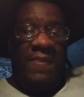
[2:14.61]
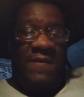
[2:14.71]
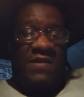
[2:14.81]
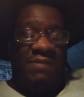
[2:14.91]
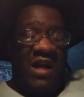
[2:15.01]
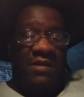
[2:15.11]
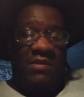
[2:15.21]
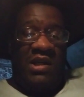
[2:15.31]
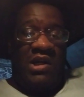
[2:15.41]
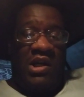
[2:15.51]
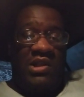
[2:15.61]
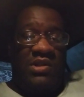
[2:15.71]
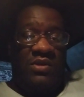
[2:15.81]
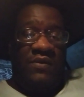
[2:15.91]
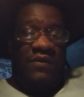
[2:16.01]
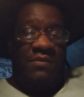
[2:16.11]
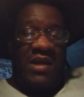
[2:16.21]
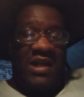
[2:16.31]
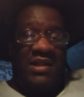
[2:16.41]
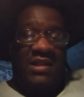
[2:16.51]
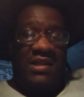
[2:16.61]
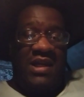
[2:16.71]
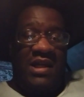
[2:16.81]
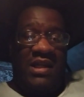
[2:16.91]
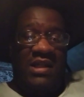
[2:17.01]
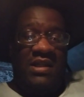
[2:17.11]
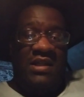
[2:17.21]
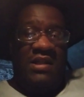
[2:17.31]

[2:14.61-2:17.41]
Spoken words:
the Spider-Man cartoon from back in the day,